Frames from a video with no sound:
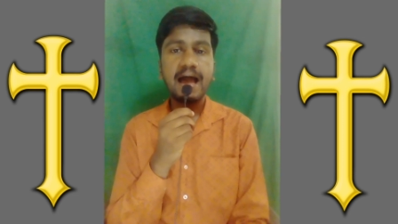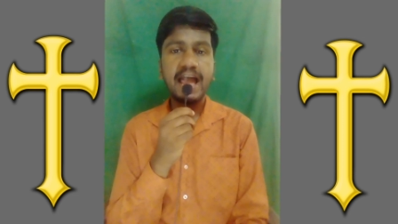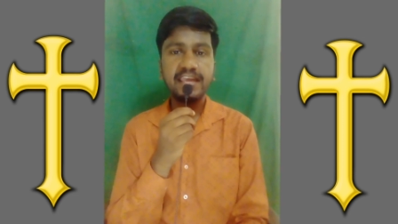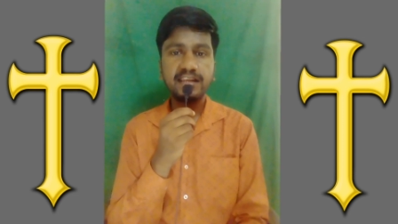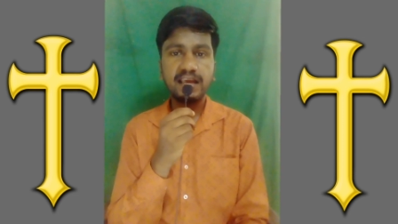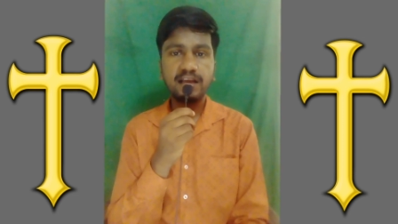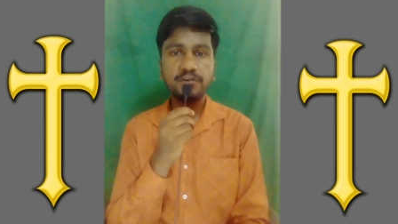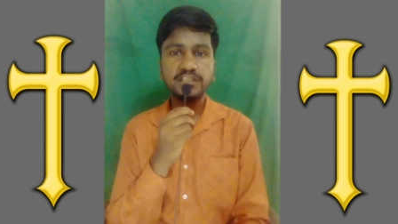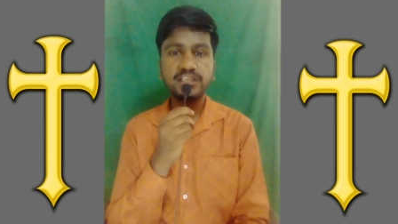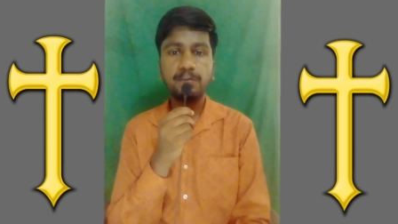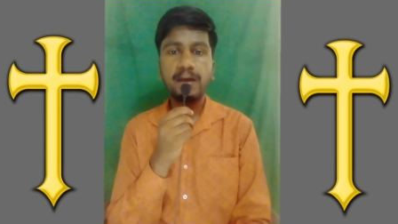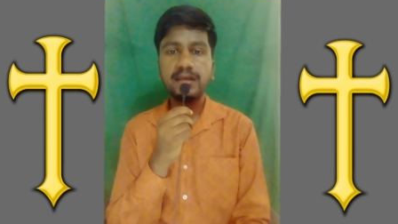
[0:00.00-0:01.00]
I
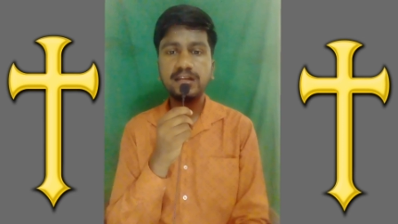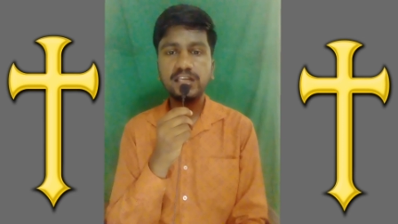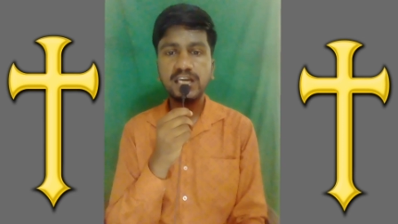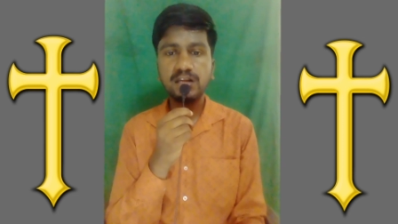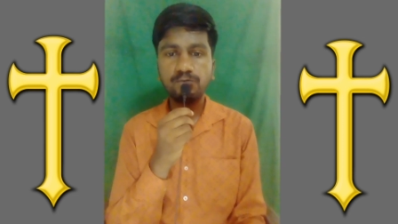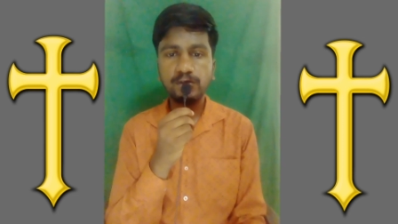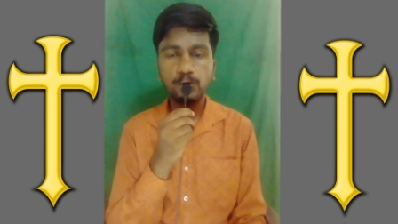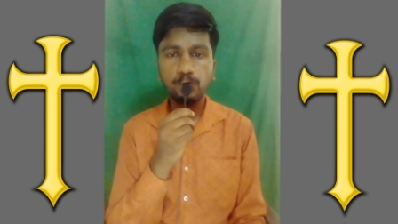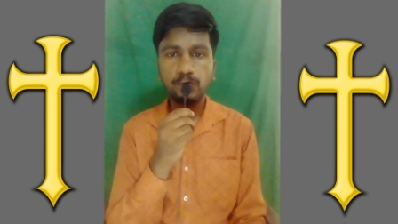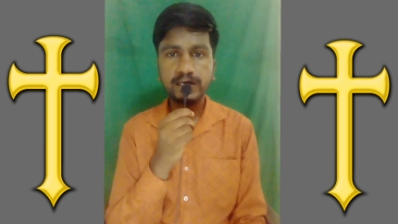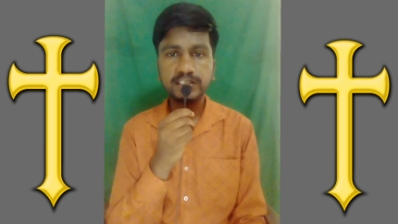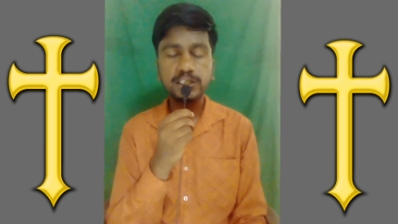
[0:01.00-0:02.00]
request my dear
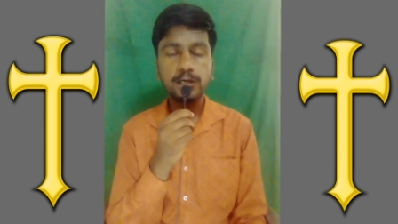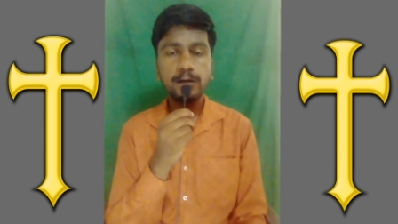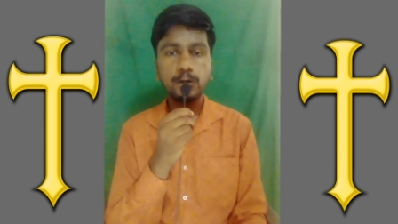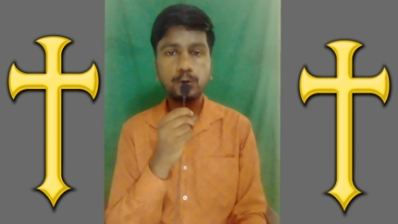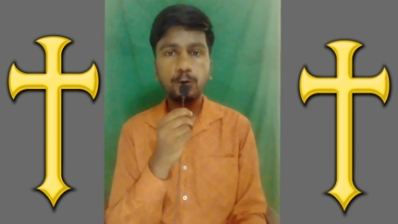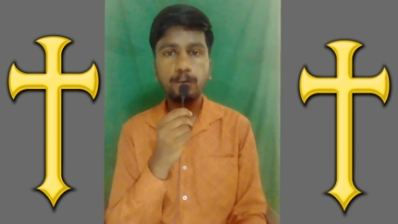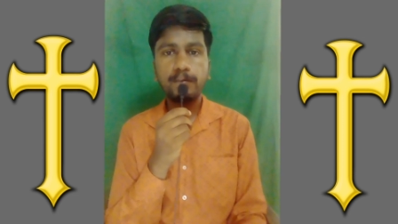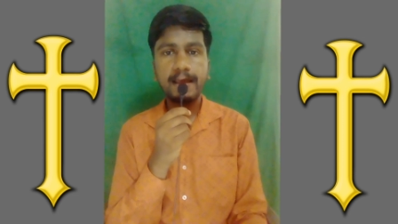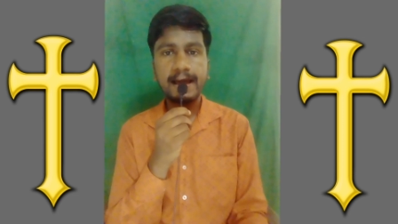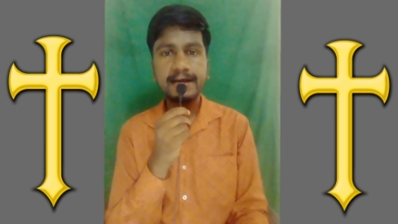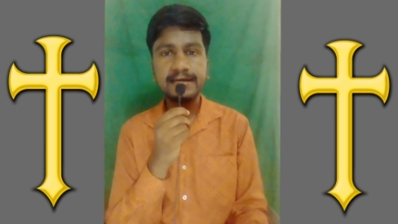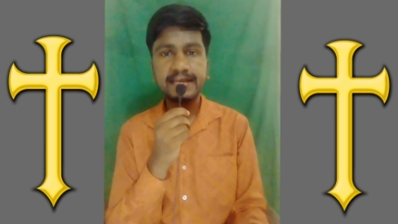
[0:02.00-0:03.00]
viewers to
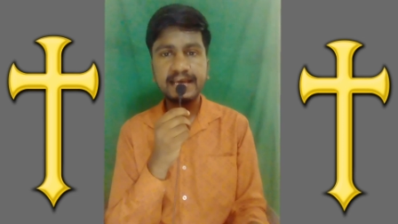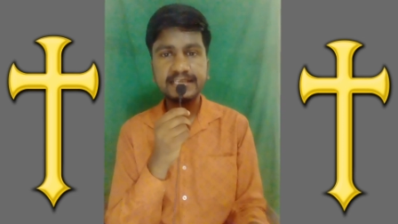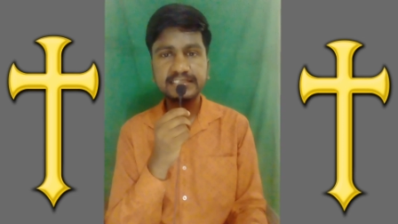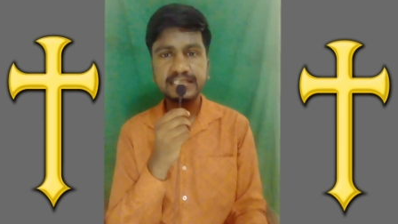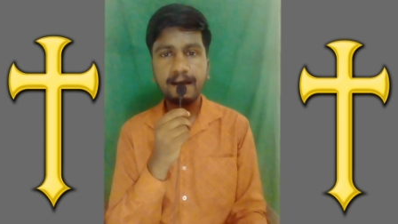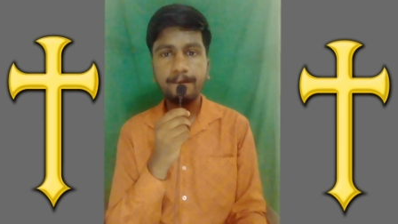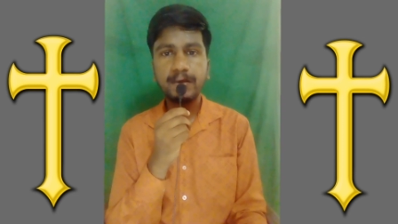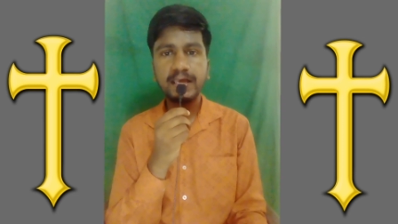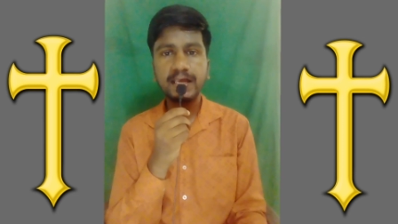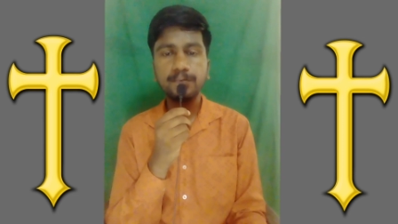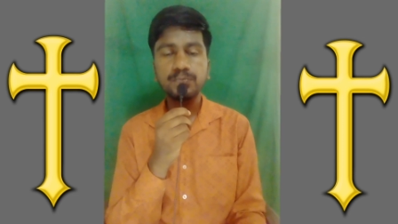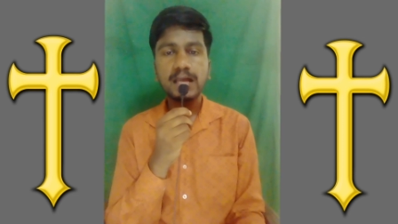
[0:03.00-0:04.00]
plant a
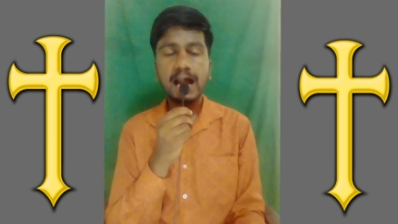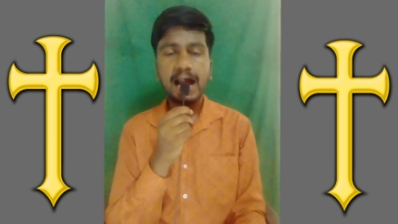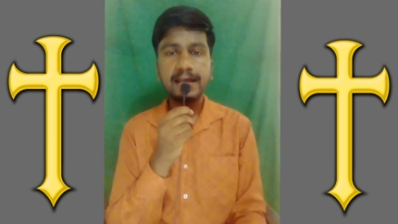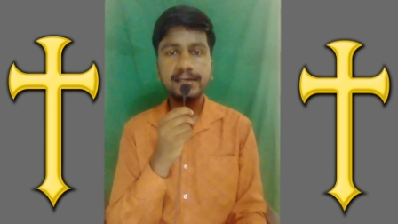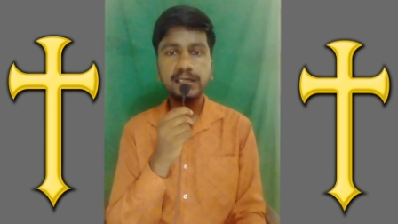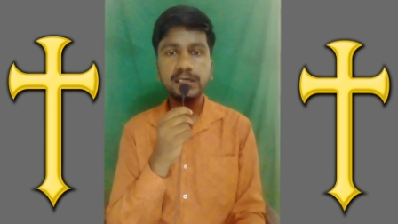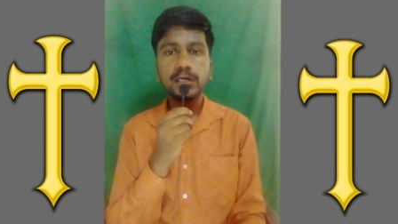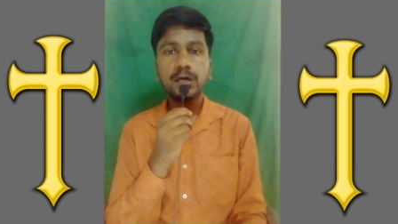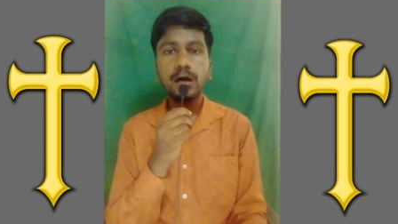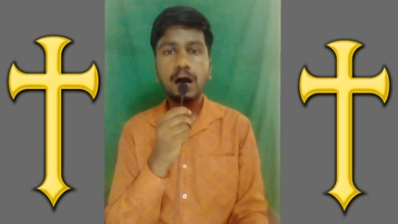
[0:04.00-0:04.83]
sapling and